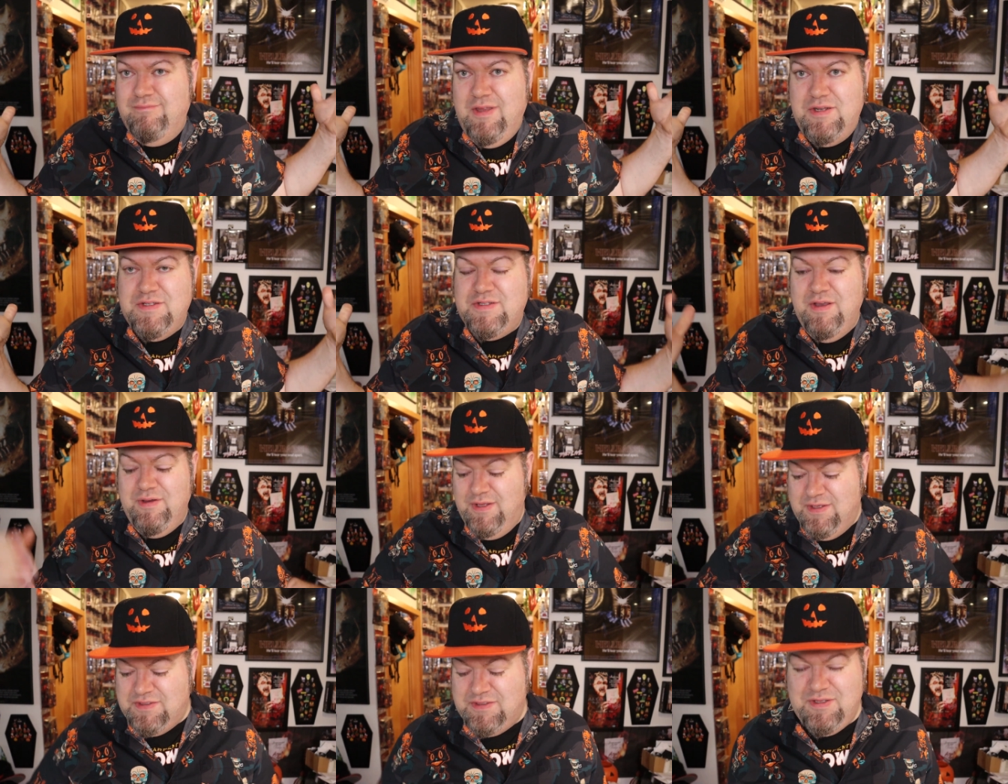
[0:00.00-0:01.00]
that's just how it
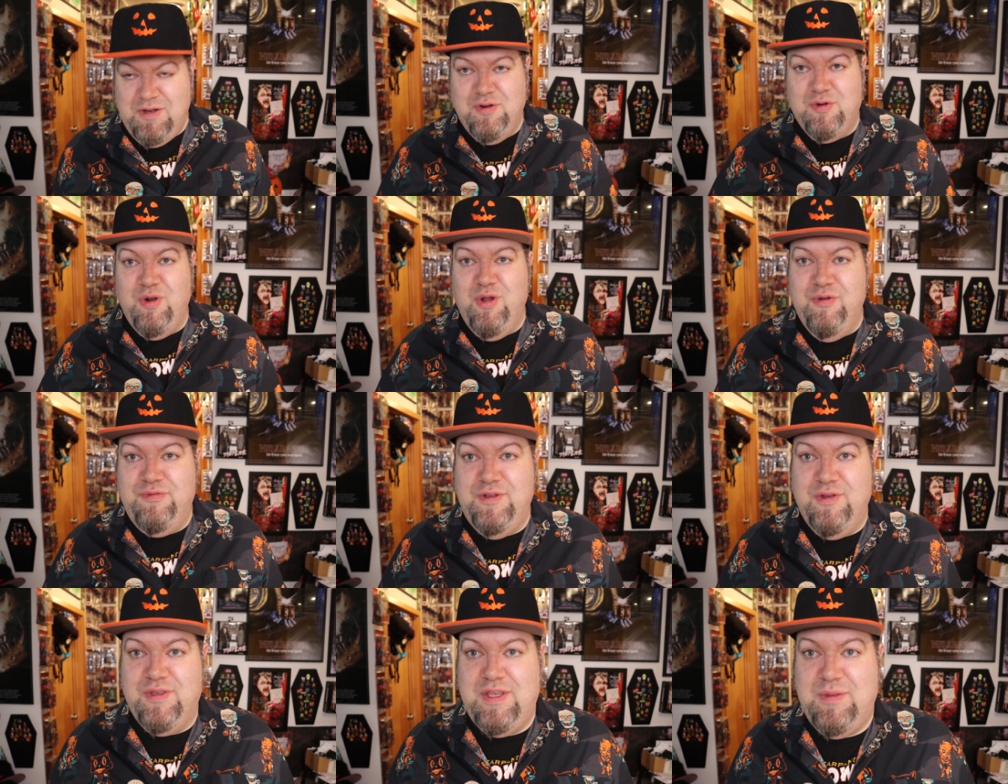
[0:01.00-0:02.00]
is. You don't grow if you
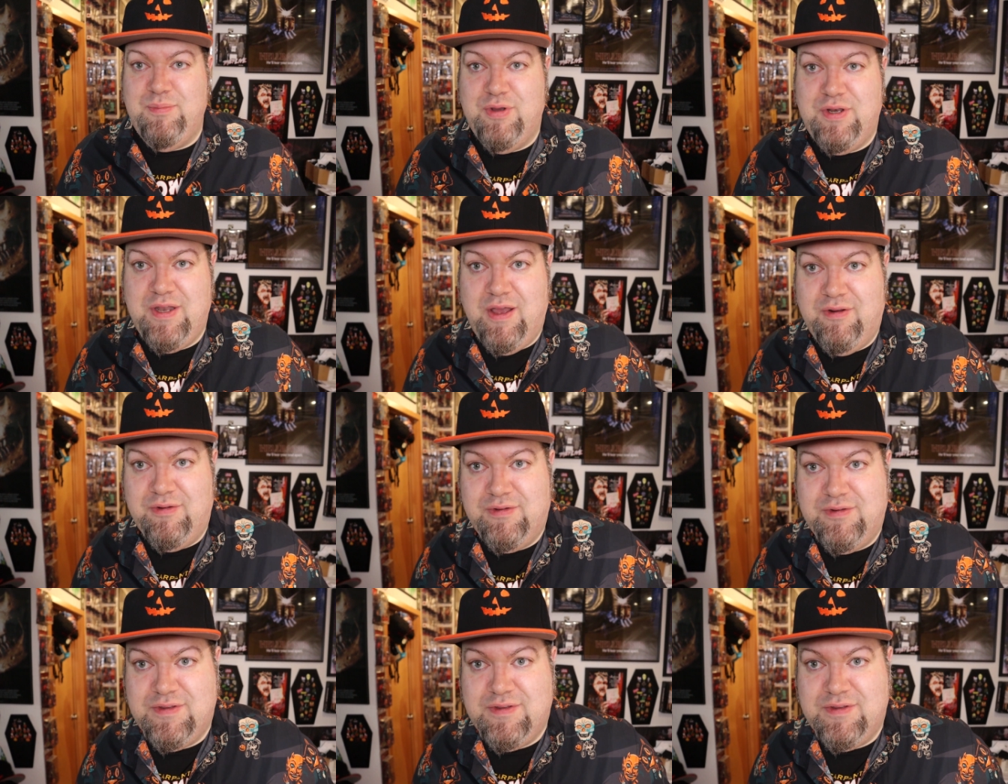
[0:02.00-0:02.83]
don't keep putting out